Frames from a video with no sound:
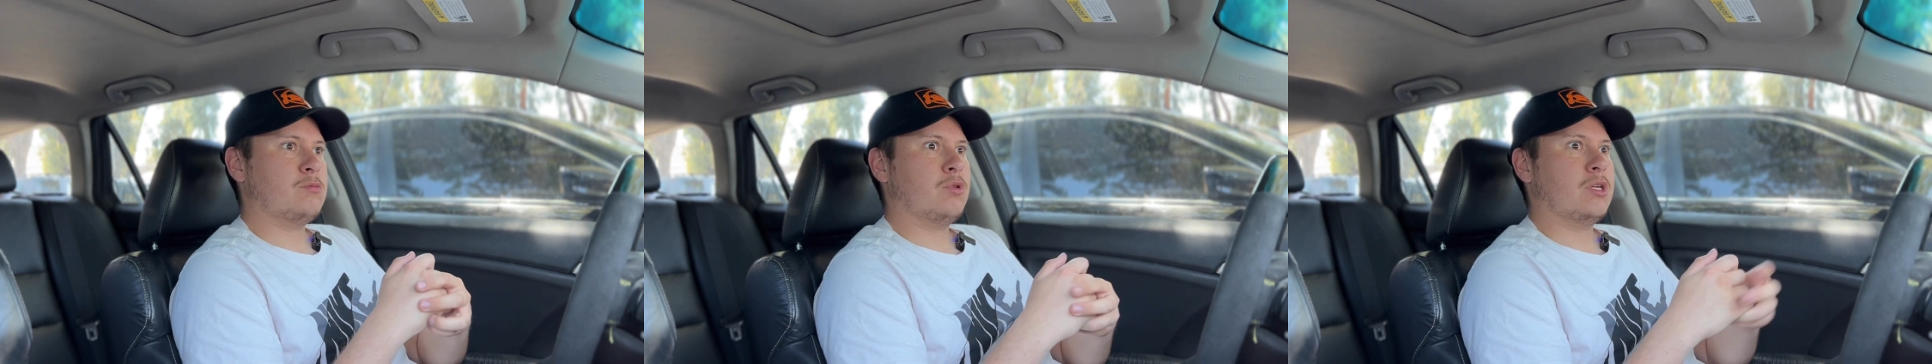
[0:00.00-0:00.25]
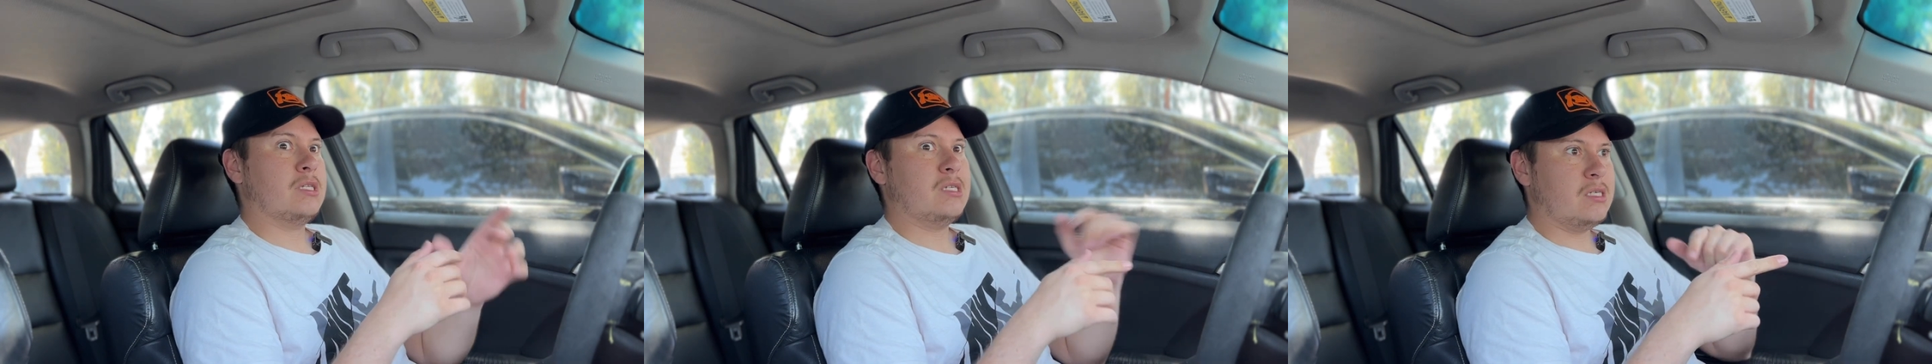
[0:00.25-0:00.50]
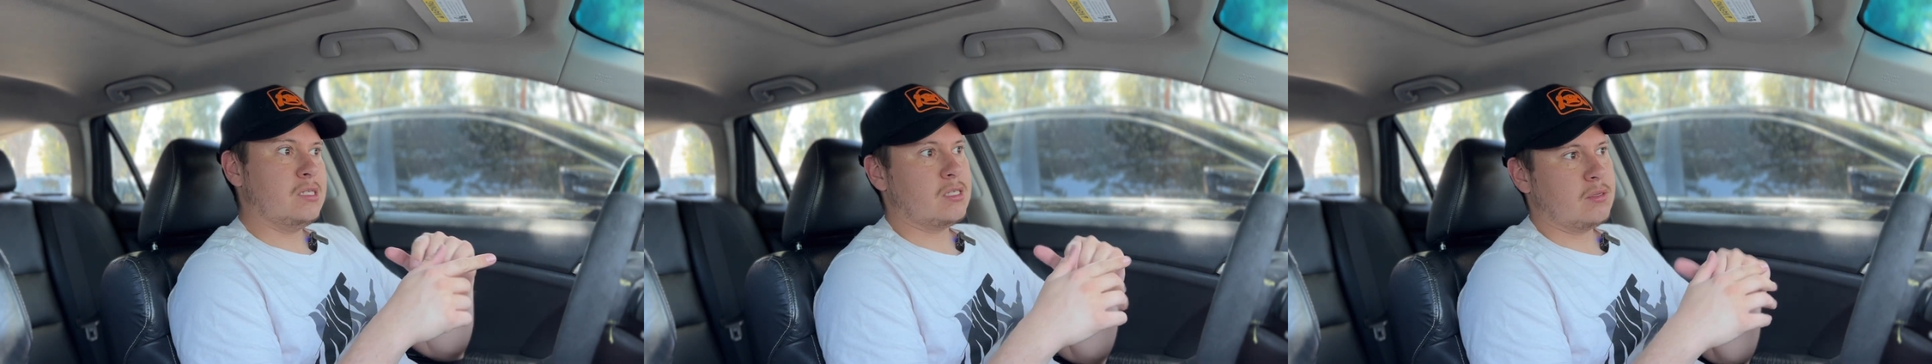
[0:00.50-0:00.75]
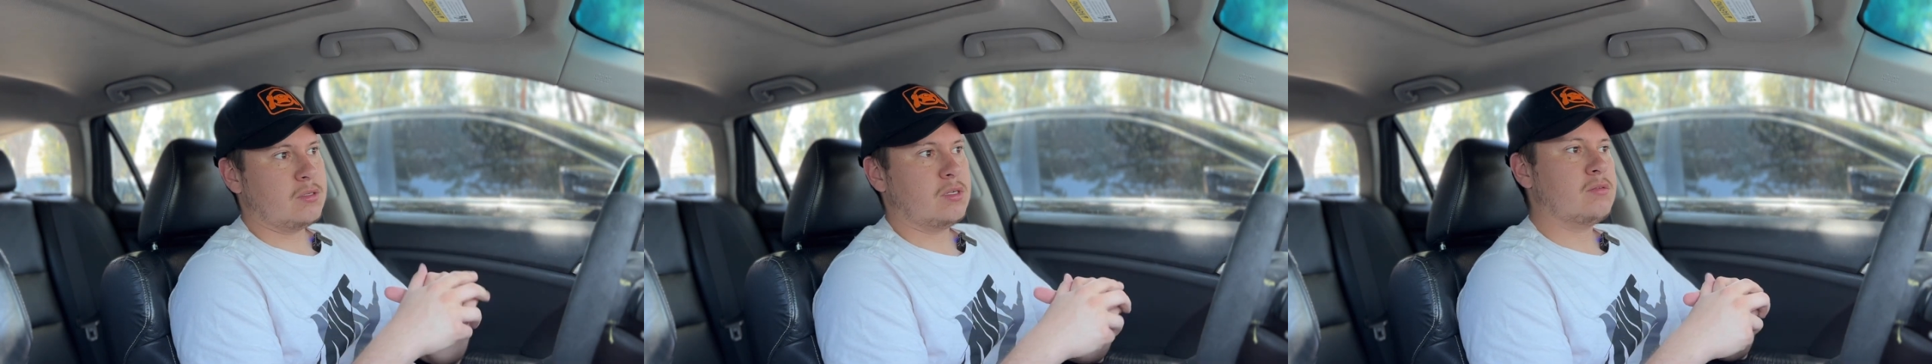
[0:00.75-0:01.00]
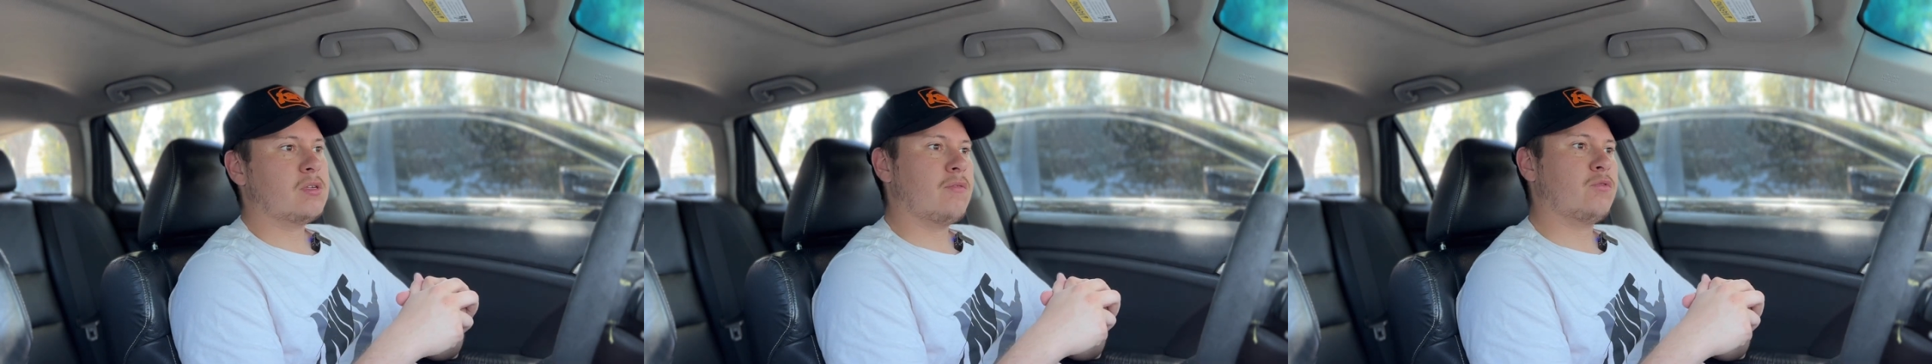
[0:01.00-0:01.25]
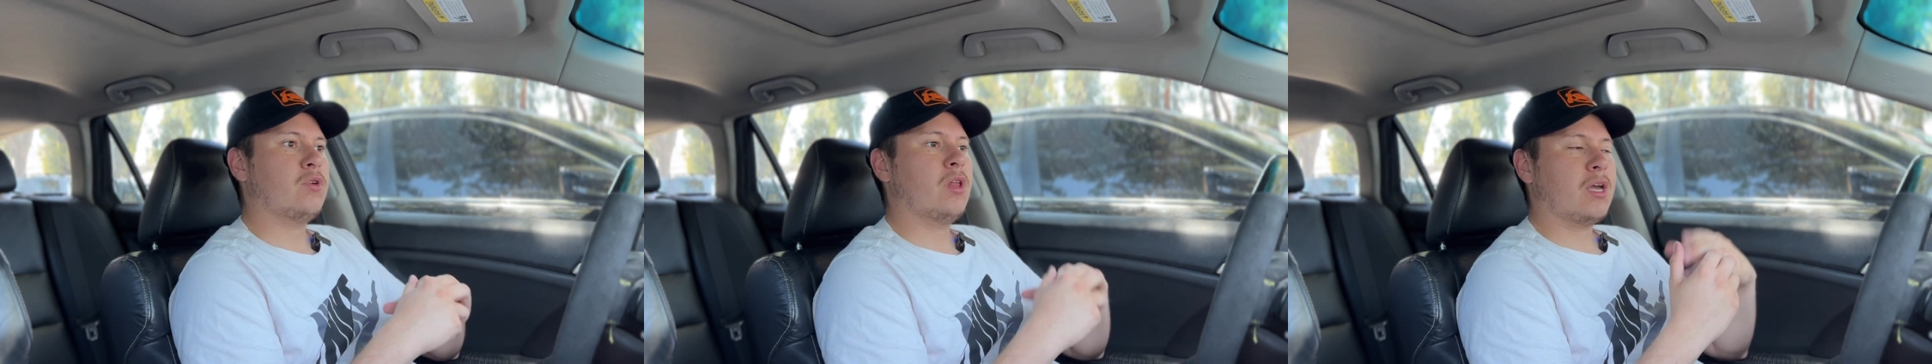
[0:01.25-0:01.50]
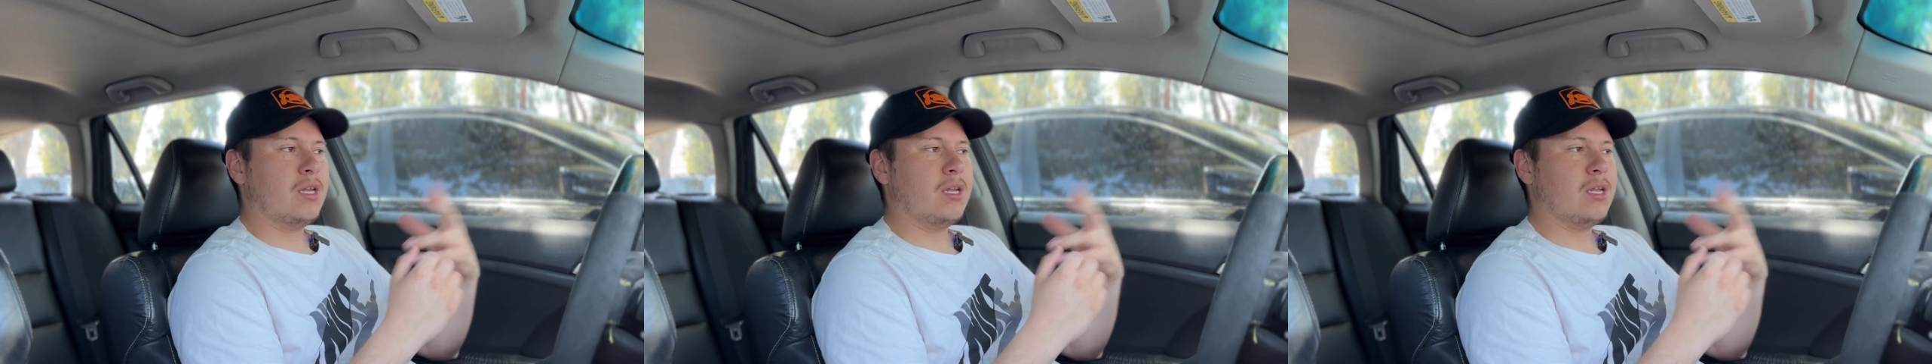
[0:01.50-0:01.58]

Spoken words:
more like decentives, after like